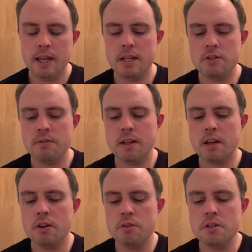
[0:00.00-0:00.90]
Each of the
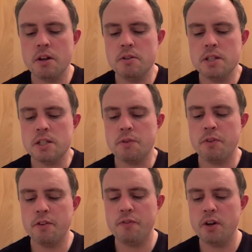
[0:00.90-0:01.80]
girls noticed
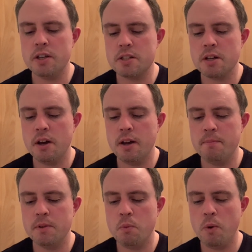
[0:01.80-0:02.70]
for the first
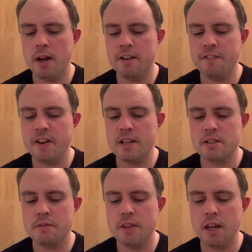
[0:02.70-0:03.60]
time the white
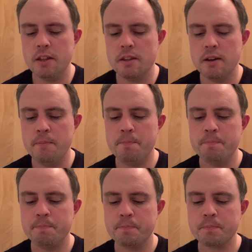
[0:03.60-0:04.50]
face of the other.
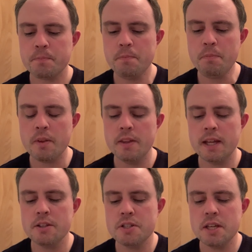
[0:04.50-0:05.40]

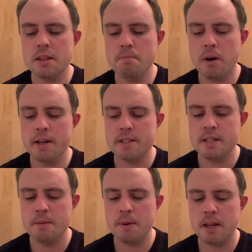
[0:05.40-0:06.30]
They could see the mice
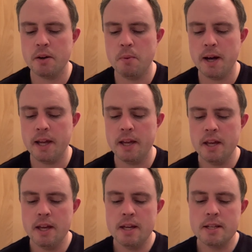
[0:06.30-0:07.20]
nibbling away,
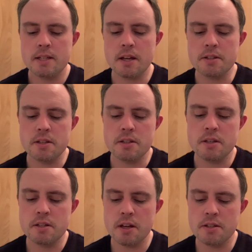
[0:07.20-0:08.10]
dozens
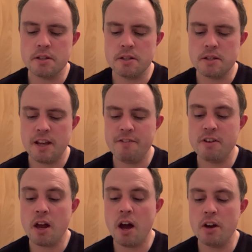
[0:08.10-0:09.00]
and dozens,
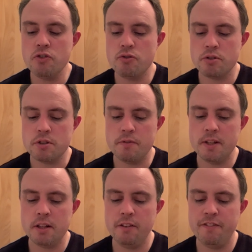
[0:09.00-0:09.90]
even hundreds of
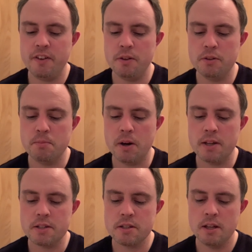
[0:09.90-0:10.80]
little field
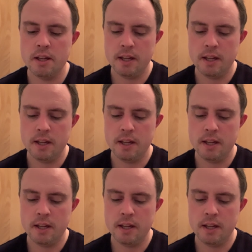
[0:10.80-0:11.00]
mice.